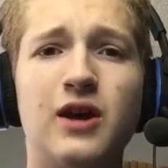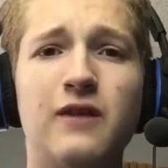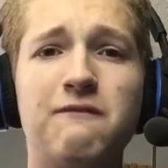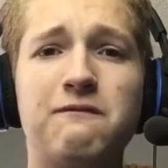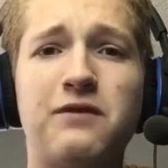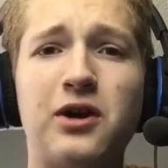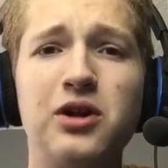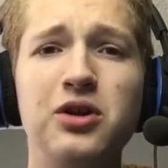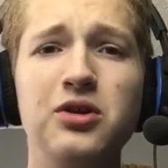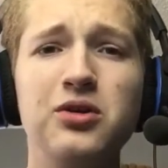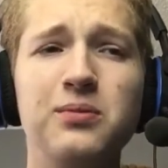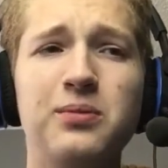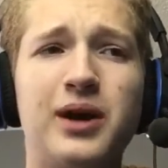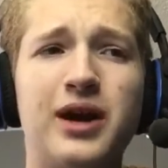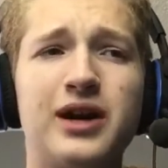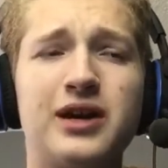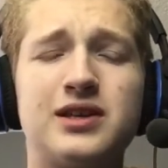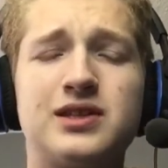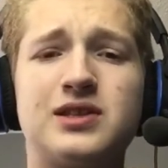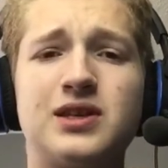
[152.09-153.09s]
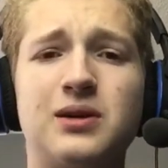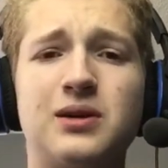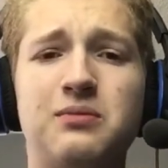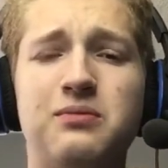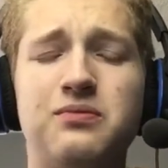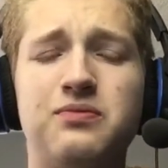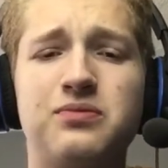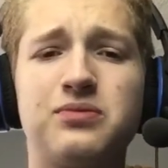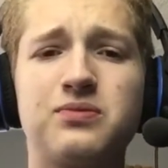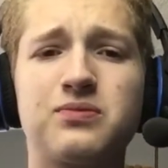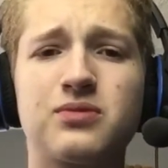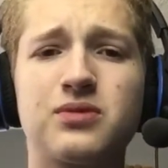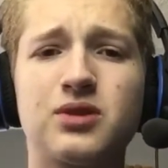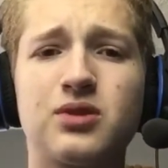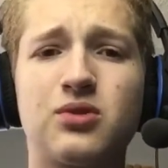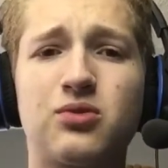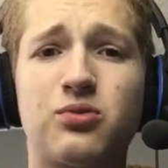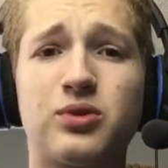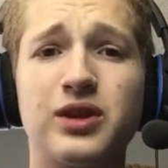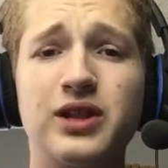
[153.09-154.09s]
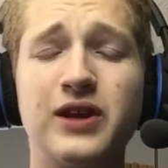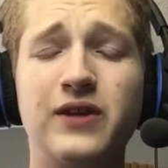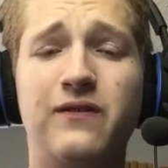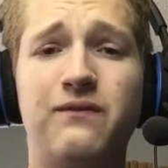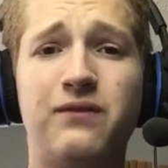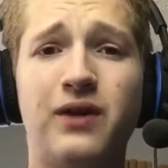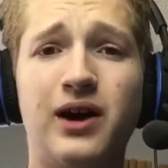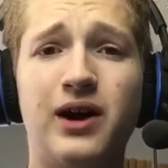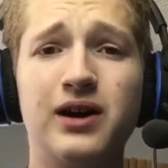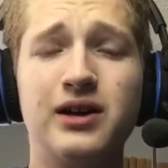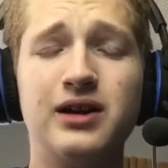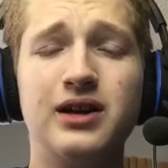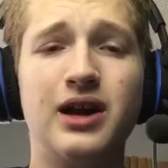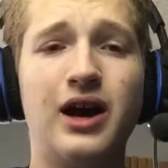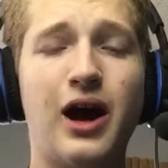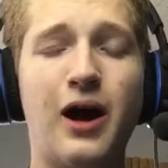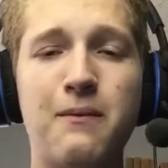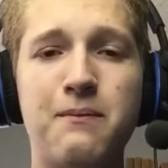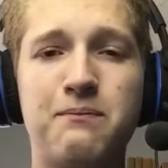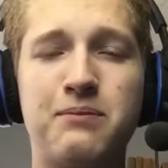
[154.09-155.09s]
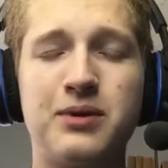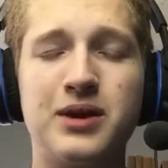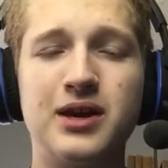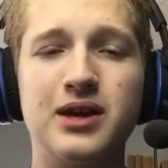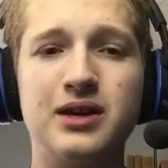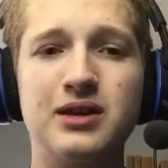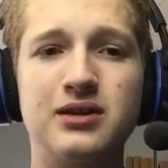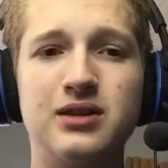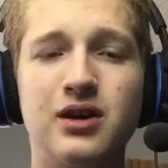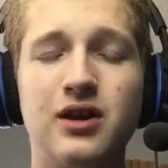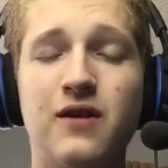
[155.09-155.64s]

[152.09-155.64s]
followed by some really fun, upbeat,